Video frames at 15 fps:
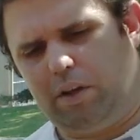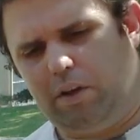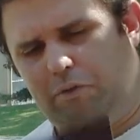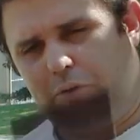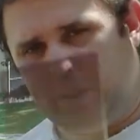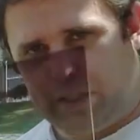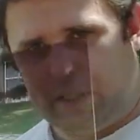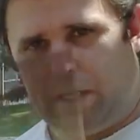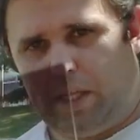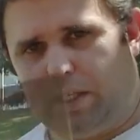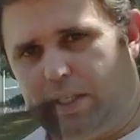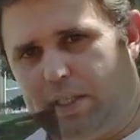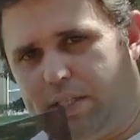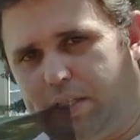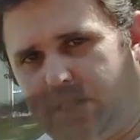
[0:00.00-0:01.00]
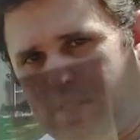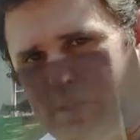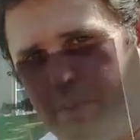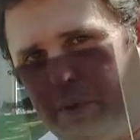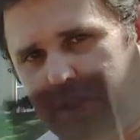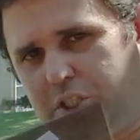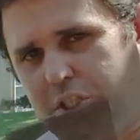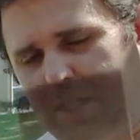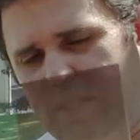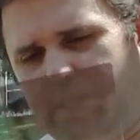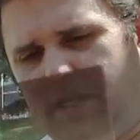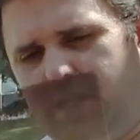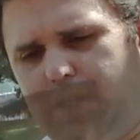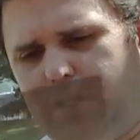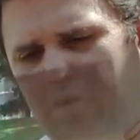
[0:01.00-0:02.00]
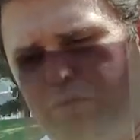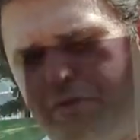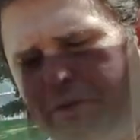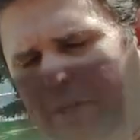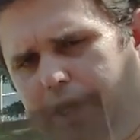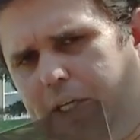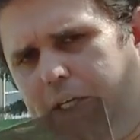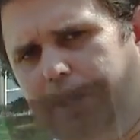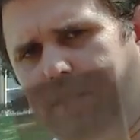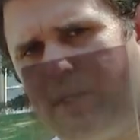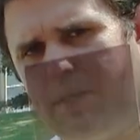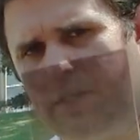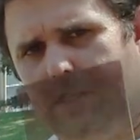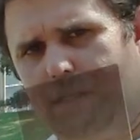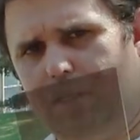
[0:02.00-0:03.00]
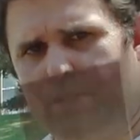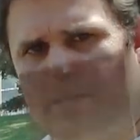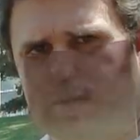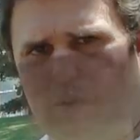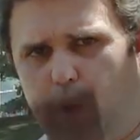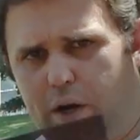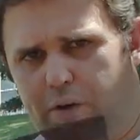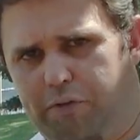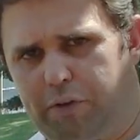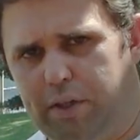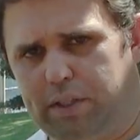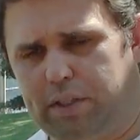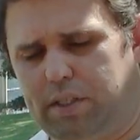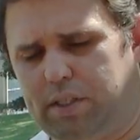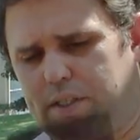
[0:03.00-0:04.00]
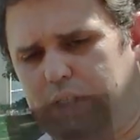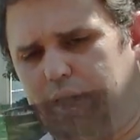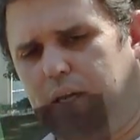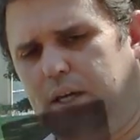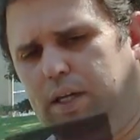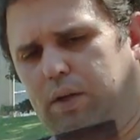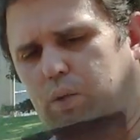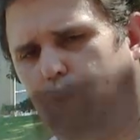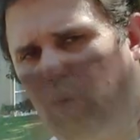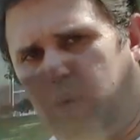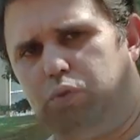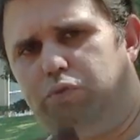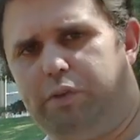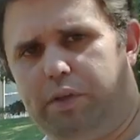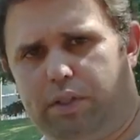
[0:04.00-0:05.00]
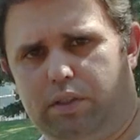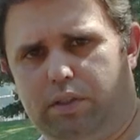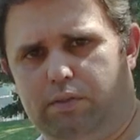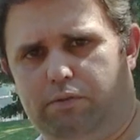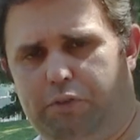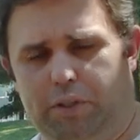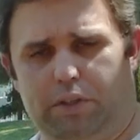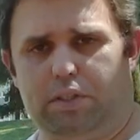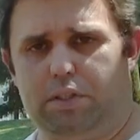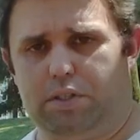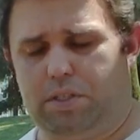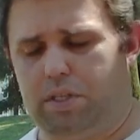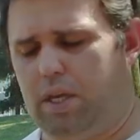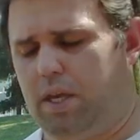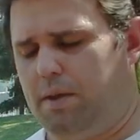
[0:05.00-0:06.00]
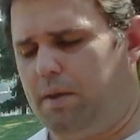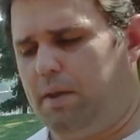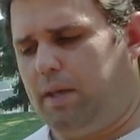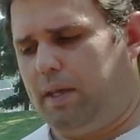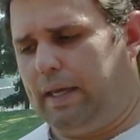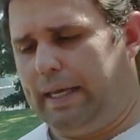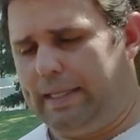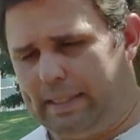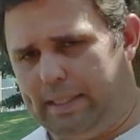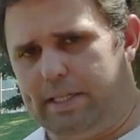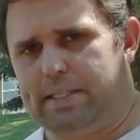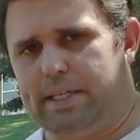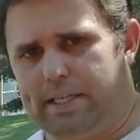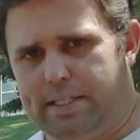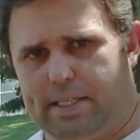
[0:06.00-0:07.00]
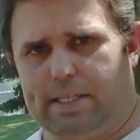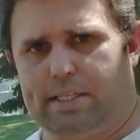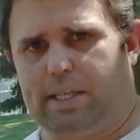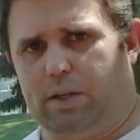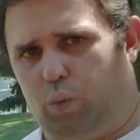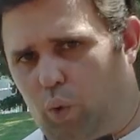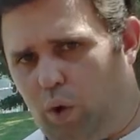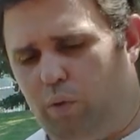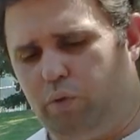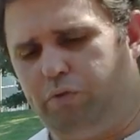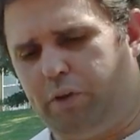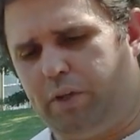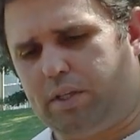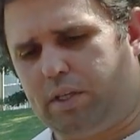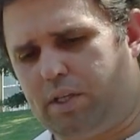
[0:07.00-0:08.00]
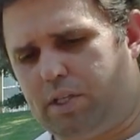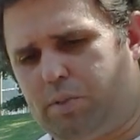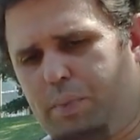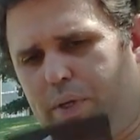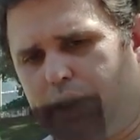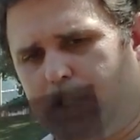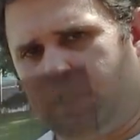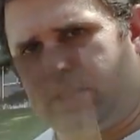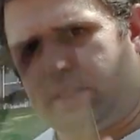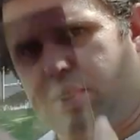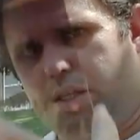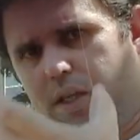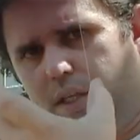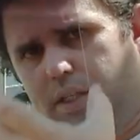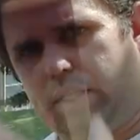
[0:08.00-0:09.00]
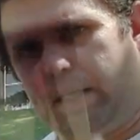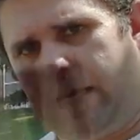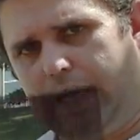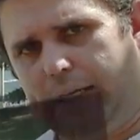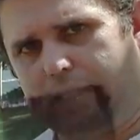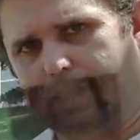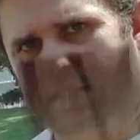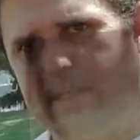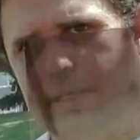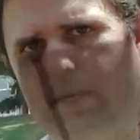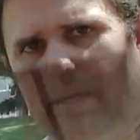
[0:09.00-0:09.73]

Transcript: a filter like this, it's much easier to find in square filters than in round filters. It does exist in round filters, but it's not as